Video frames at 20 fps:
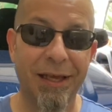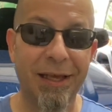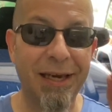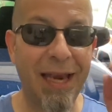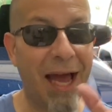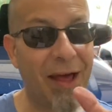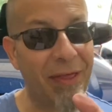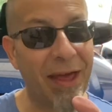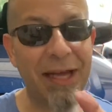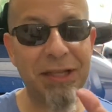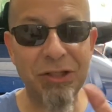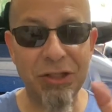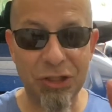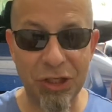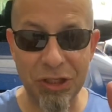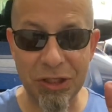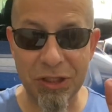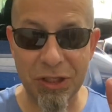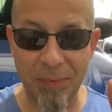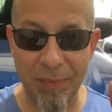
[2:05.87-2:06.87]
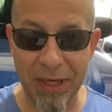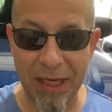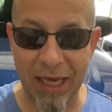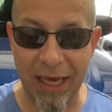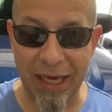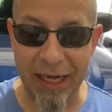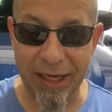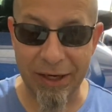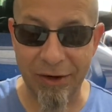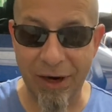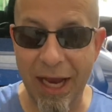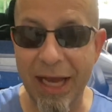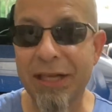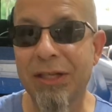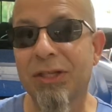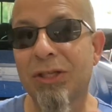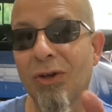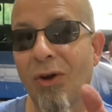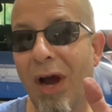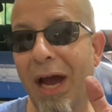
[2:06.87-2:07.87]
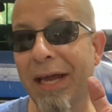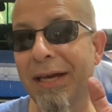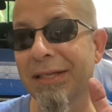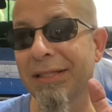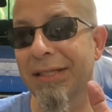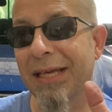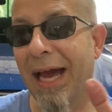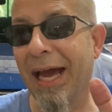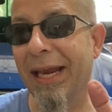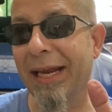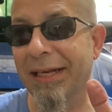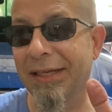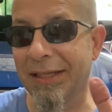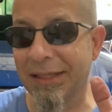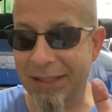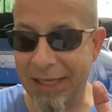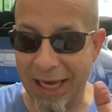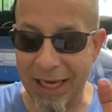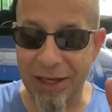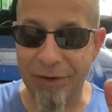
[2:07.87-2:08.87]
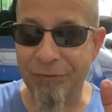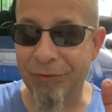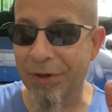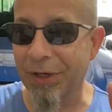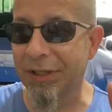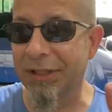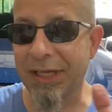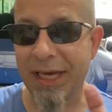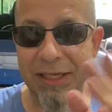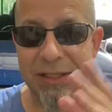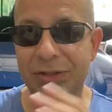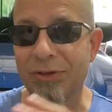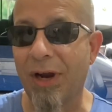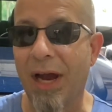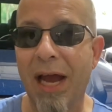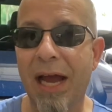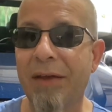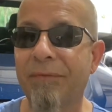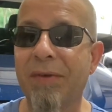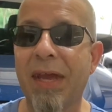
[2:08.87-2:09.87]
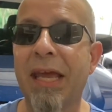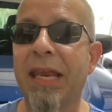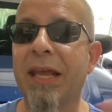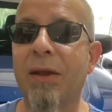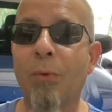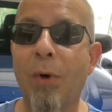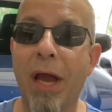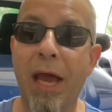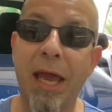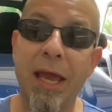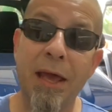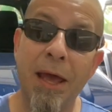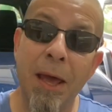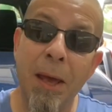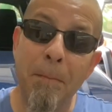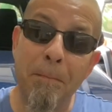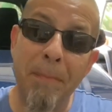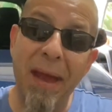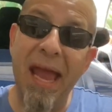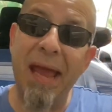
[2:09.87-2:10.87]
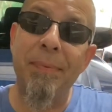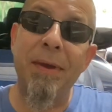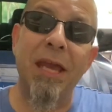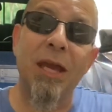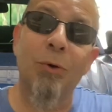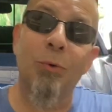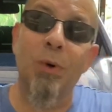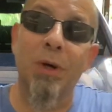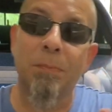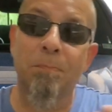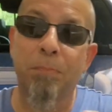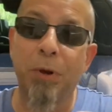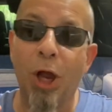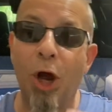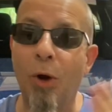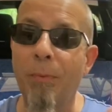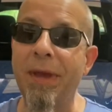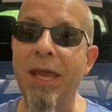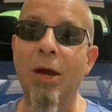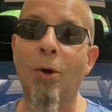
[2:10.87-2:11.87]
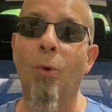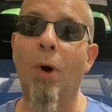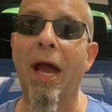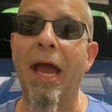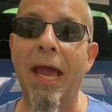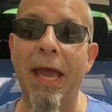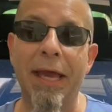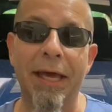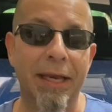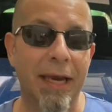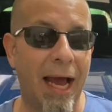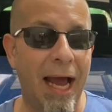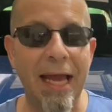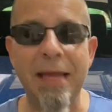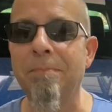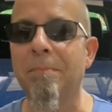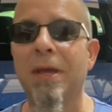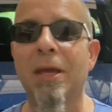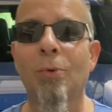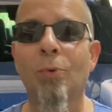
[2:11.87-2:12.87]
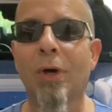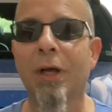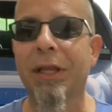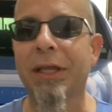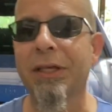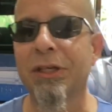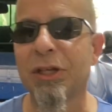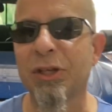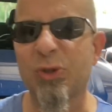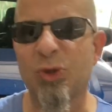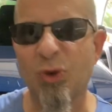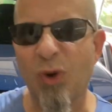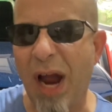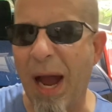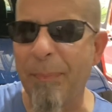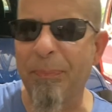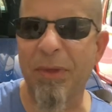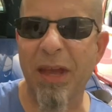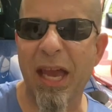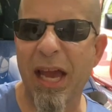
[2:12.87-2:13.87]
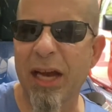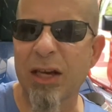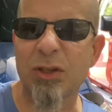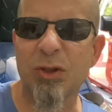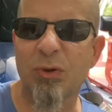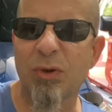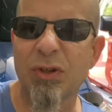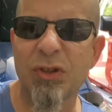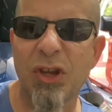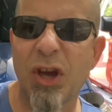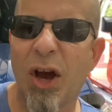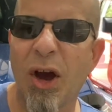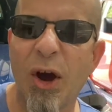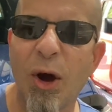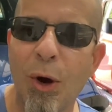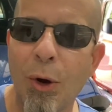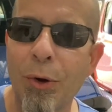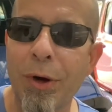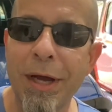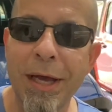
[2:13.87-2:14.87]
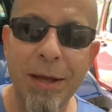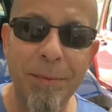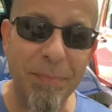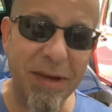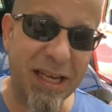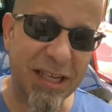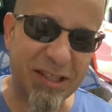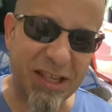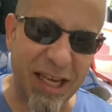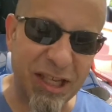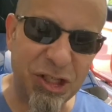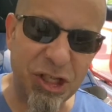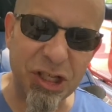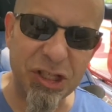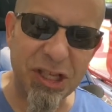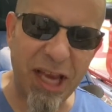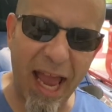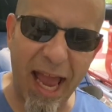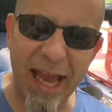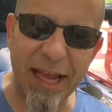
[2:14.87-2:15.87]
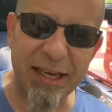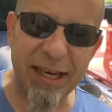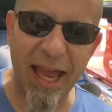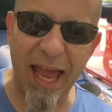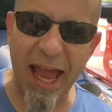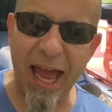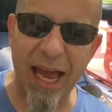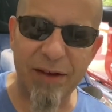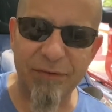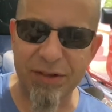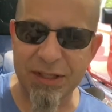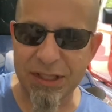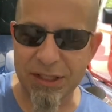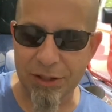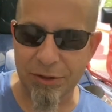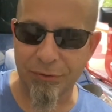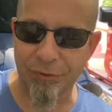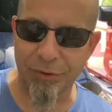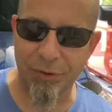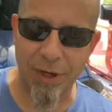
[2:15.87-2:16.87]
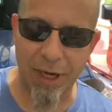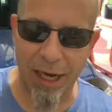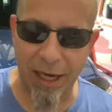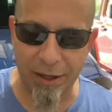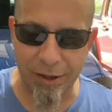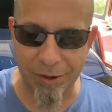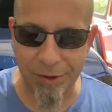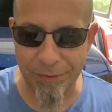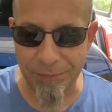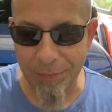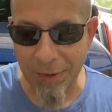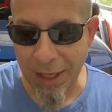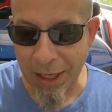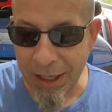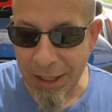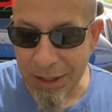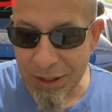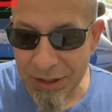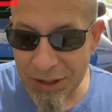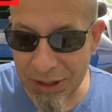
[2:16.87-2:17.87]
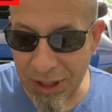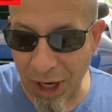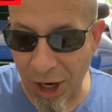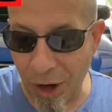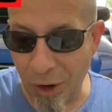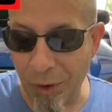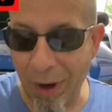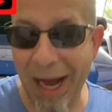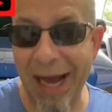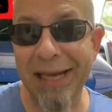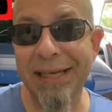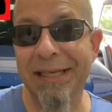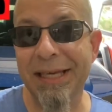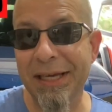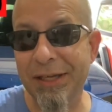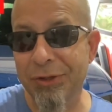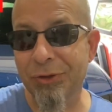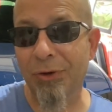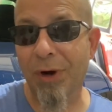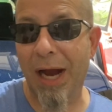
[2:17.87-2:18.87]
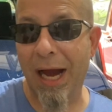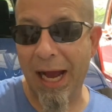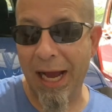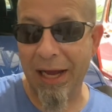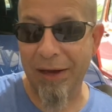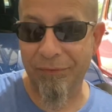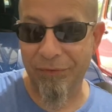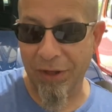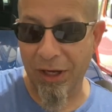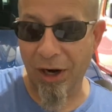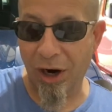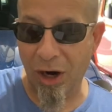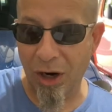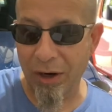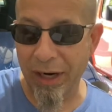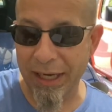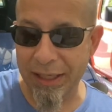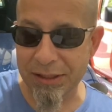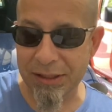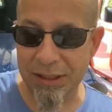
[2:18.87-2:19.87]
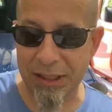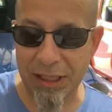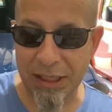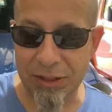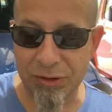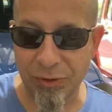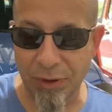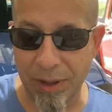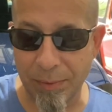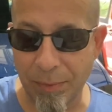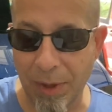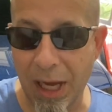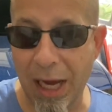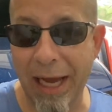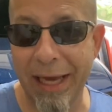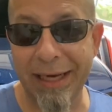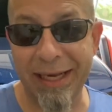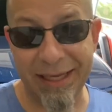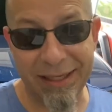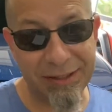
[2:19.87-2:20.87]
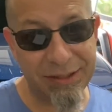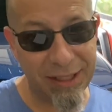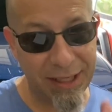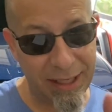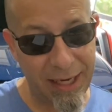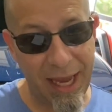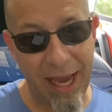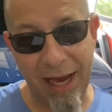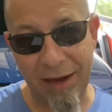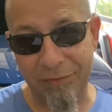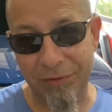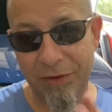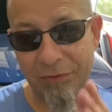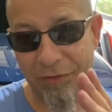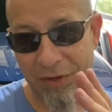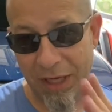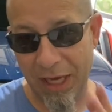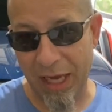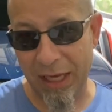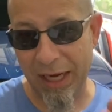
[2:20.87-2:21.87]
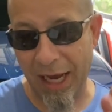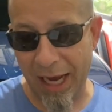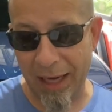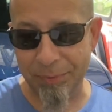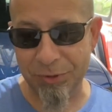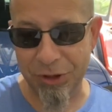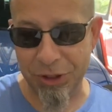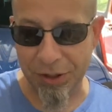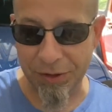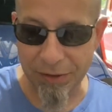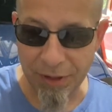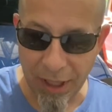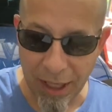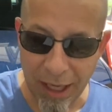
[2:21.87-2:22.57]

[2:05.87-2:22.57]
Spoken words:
Now that's just the beginning, right? So I decided to take it for a test drive anyway. Maybe it would blow me away and I'd be willing to drop the extra dough because I just had to have a Silverado. So I did drive the RST trim line. It did have the V8 option.